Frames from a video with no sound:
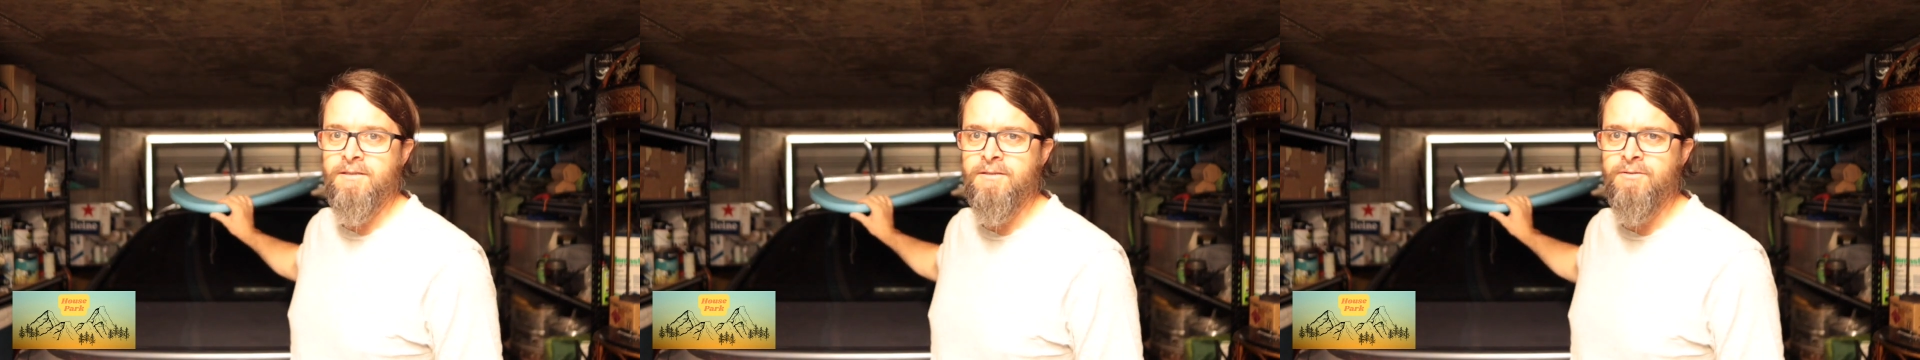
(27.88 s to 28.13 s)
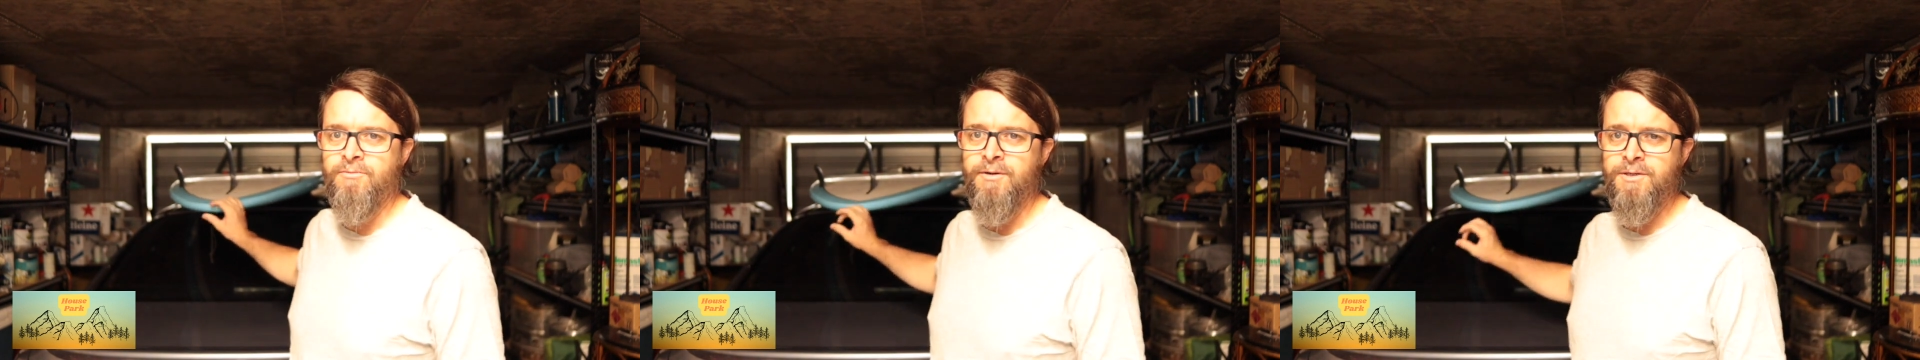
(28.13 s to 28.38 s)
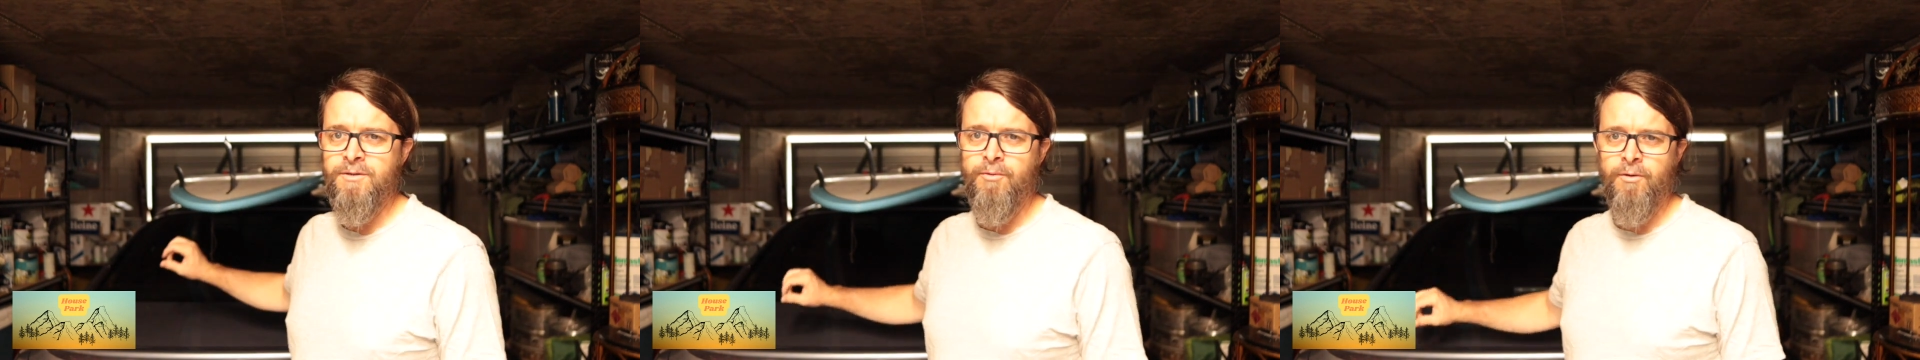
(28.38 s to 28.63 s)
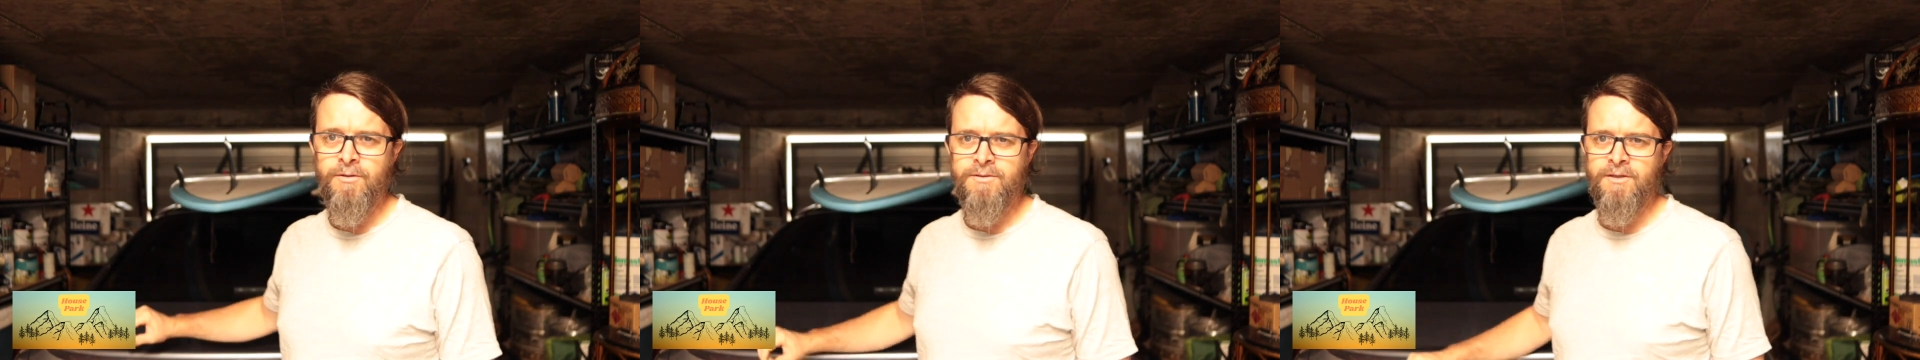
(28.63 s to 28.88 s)
is a rigid
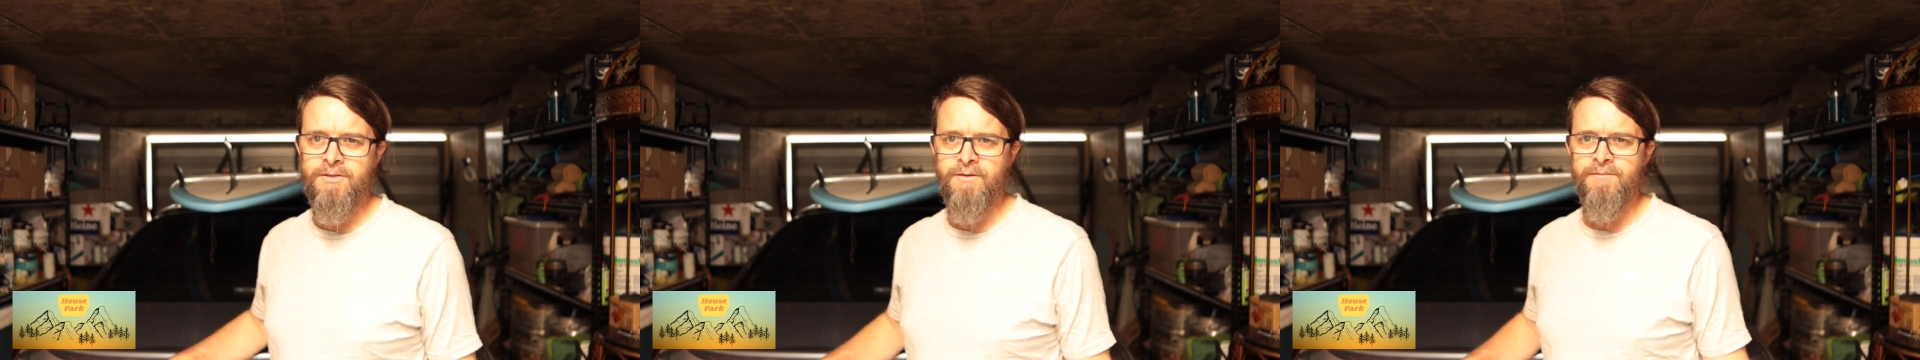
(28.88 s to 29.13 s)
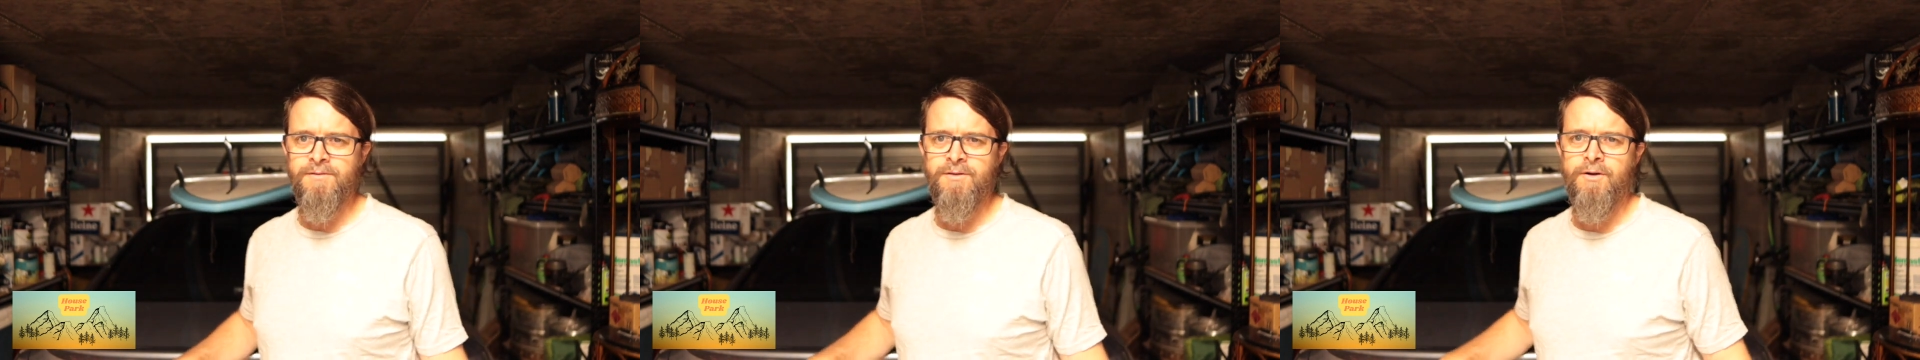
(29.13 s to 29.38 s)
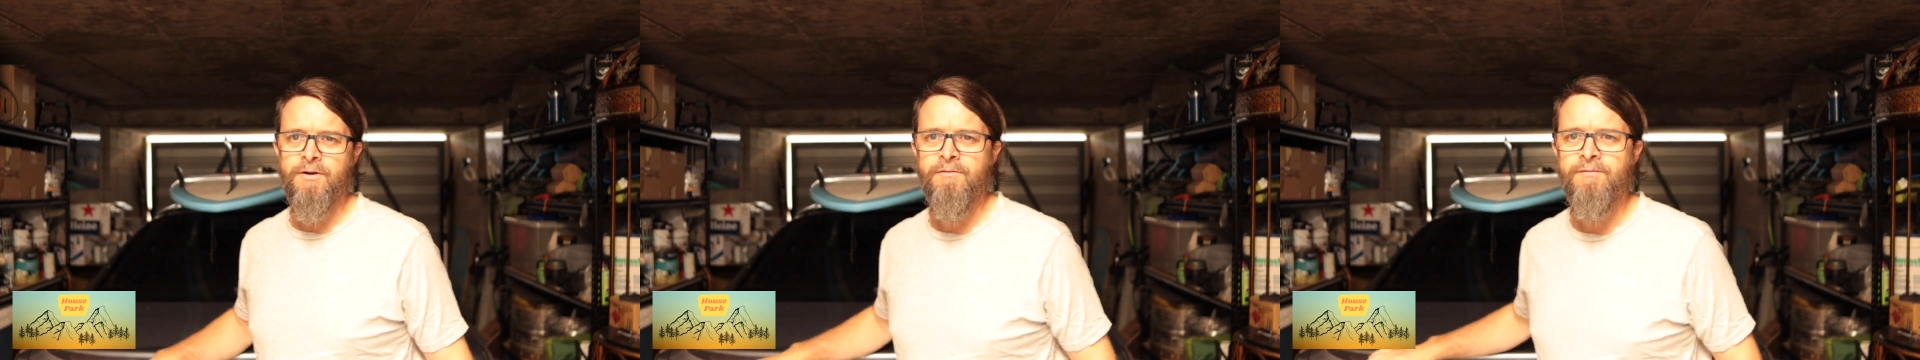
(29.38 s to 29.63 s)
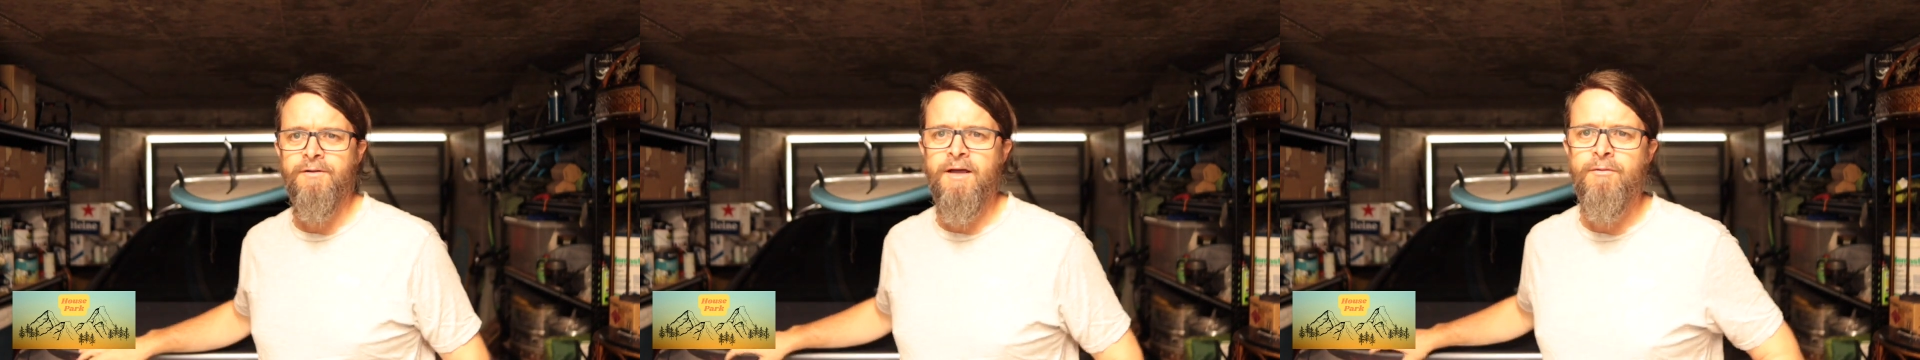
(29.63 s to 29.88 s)
board, so it's obviously not
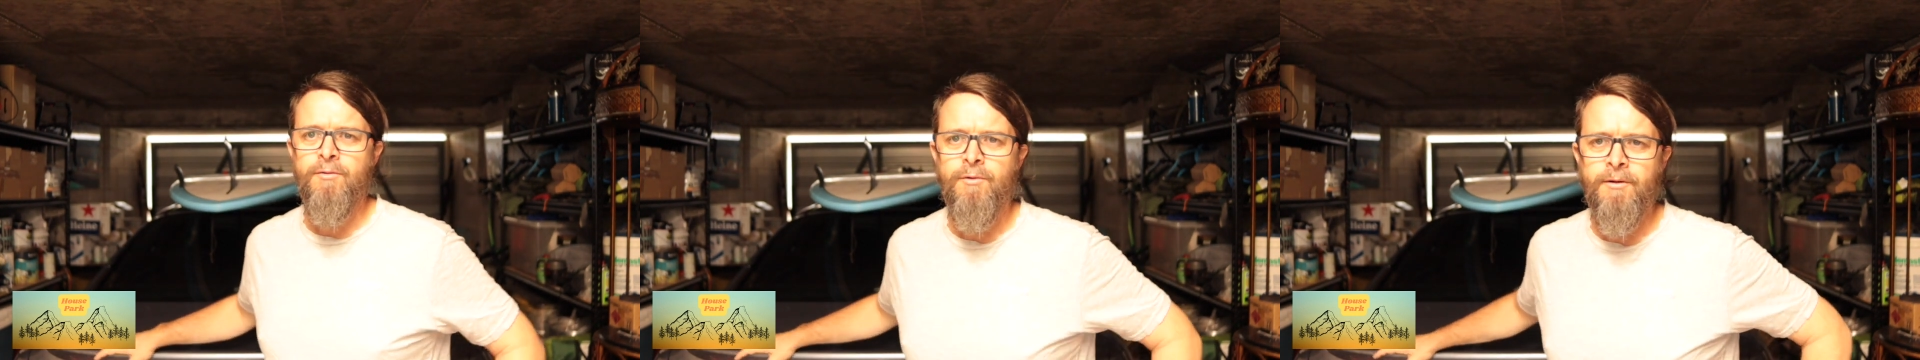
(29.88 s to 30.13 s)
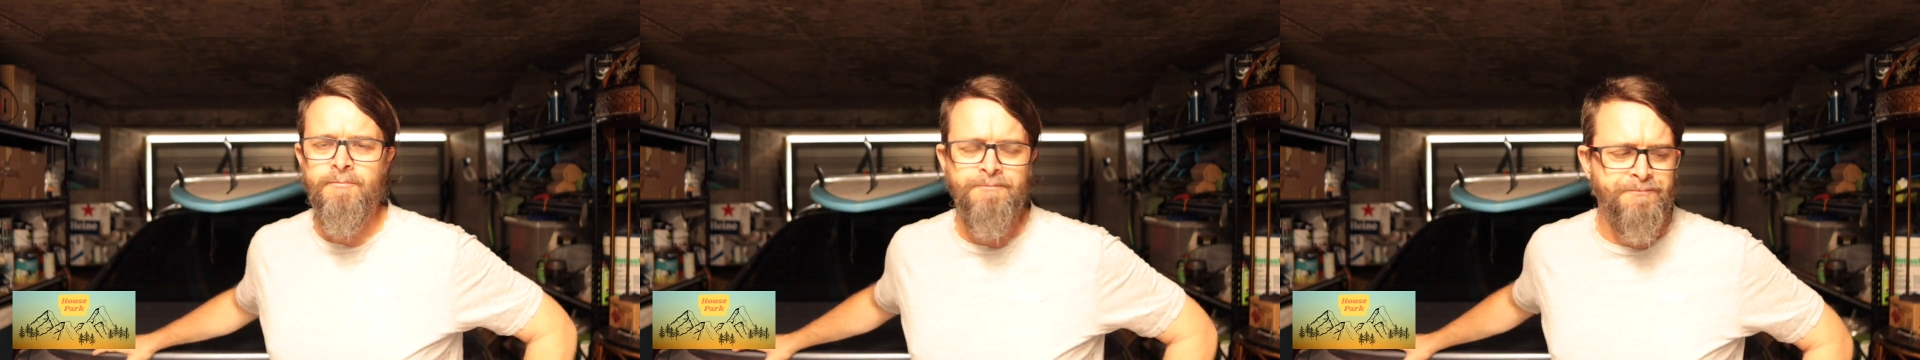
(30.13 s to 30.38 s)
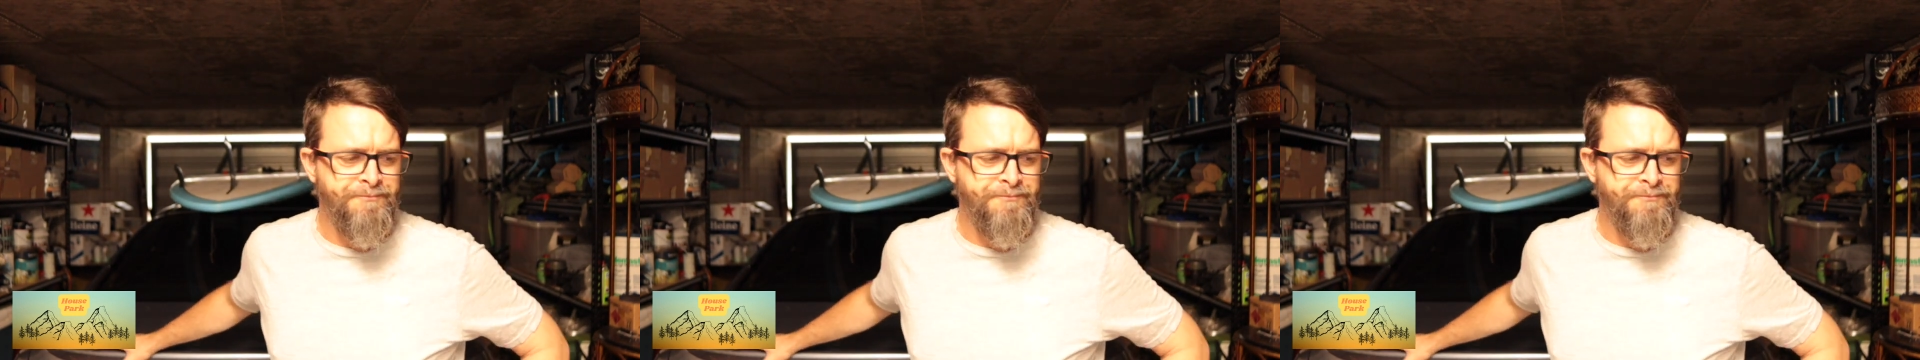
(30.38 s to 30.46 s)
an inflatable one.